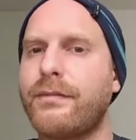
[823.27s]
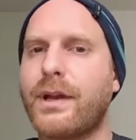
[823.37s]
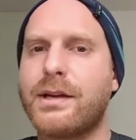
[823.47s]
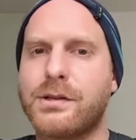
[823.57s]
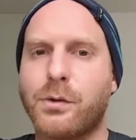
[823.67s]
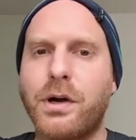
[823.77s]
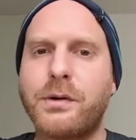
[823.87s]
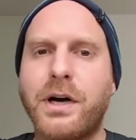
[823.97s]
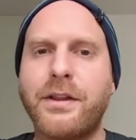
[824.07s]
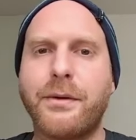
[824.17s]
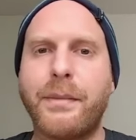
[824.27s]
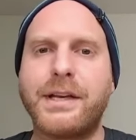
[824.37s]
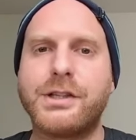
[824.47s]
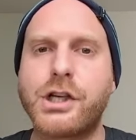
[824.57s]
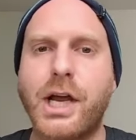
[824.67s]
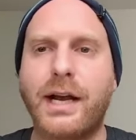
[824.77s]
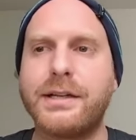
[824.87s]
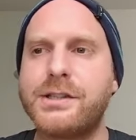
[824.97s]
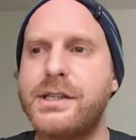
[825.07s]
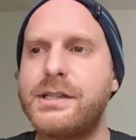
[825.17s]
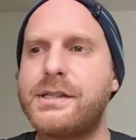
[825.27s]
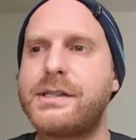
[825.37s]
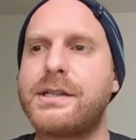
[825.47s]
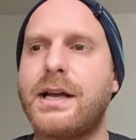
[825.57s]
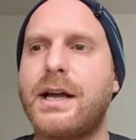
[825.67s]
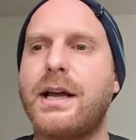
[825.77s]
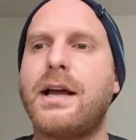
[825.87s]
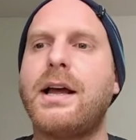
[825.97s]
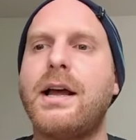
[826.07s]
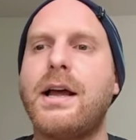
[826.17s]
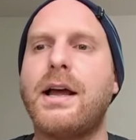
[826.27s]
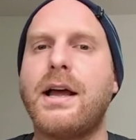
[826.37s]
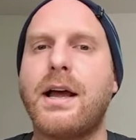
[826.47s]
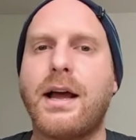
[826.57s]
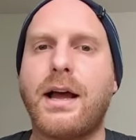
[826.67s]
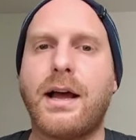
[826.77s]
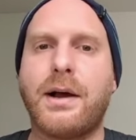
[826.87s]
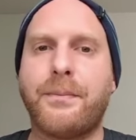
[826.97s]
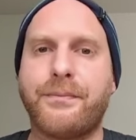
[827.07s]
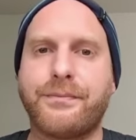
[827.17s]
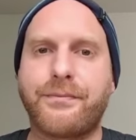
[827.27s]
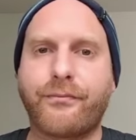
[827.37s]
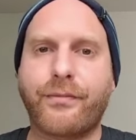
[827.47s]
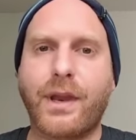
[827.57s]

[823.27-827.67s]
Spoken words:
So what are the main challenges? When